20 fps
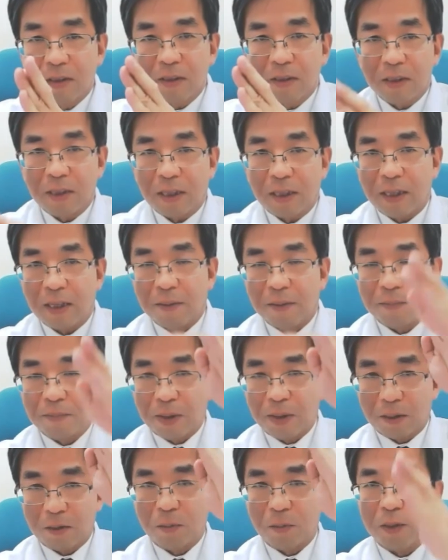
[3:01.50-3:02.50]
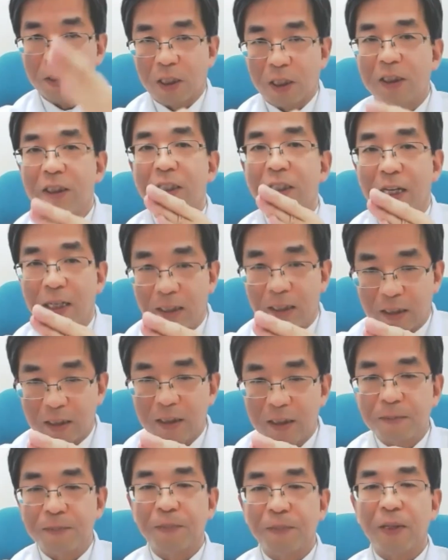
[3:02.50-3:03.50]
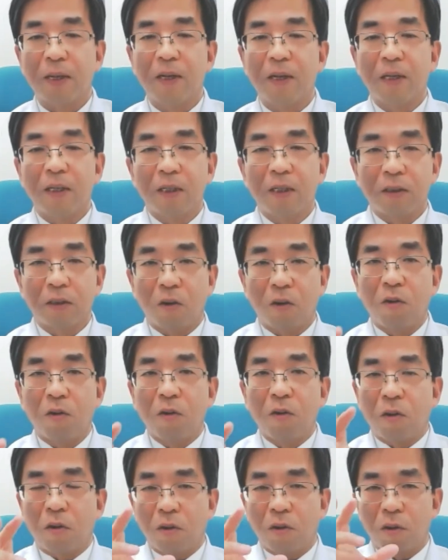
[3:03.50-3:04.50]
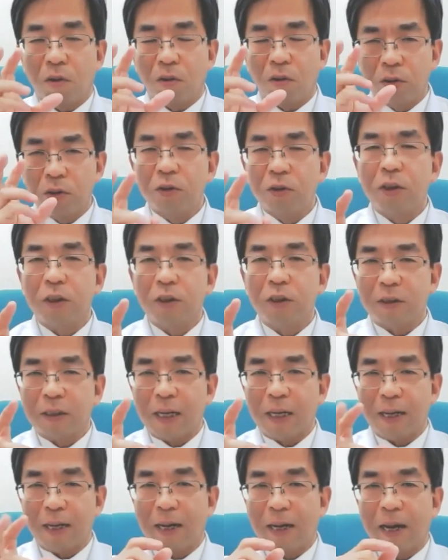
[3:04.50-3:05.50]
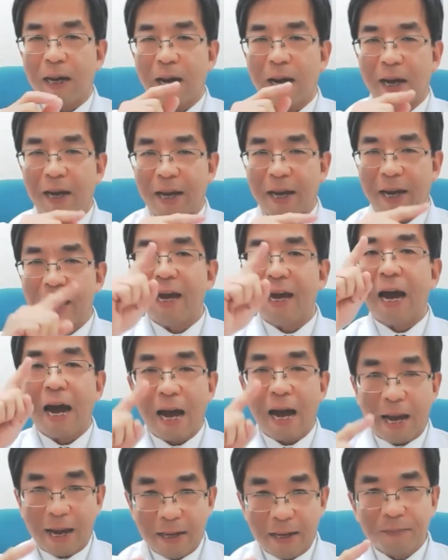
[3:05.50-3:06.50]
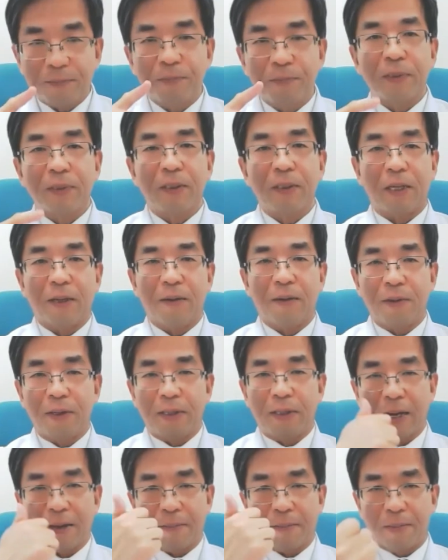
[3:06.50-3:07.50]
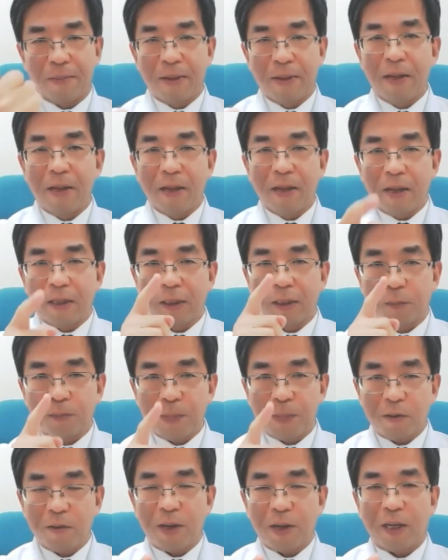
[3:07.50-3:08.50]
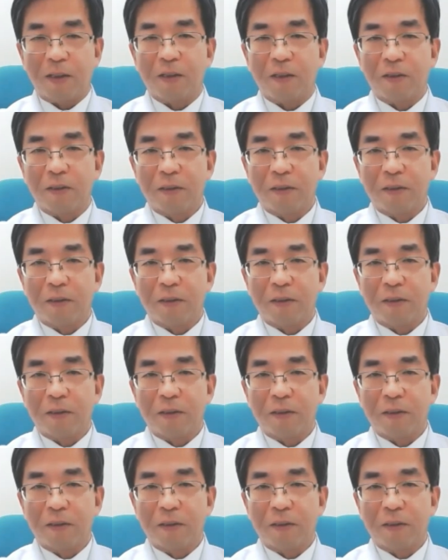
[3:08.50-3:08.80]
the blood pressure change. So using the AI, we can speculate,